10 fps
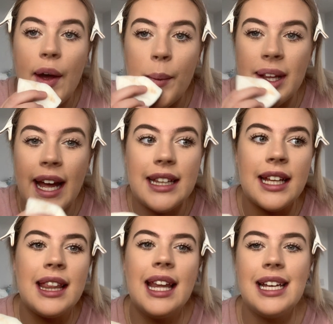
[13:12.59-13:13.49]
with like the
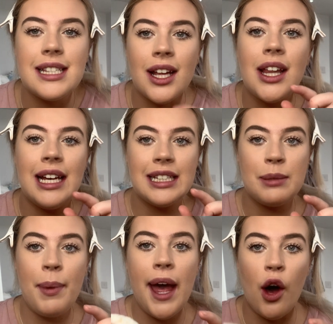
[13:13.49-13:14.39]

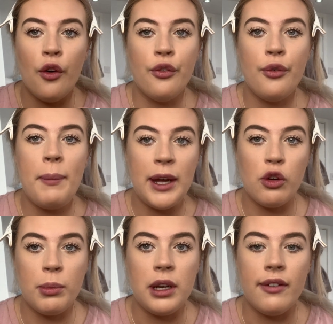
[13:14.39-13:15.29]
littlest bit of
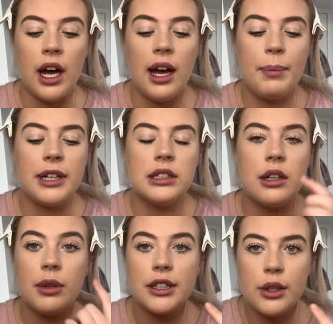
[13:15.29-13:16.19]
makeup remover, because I
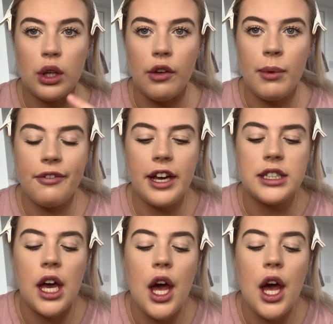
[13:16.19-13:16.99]
don't want it to go all over my face.